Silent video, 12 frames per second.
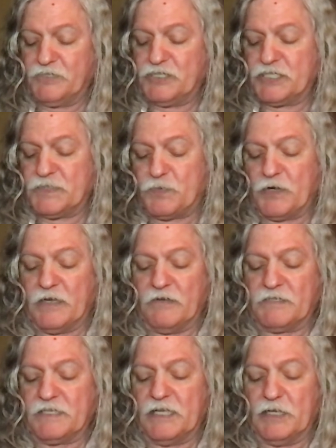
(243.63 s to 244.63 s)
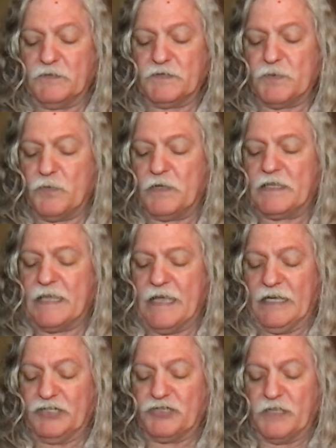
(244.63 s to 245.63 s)
"just bring yourselves," but what they
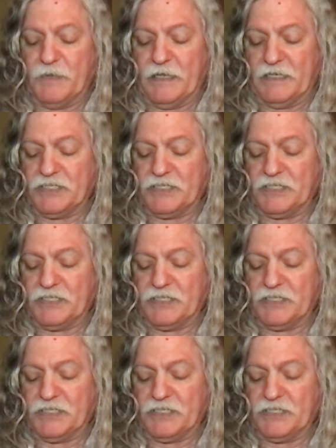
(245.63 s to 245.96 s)
actually mean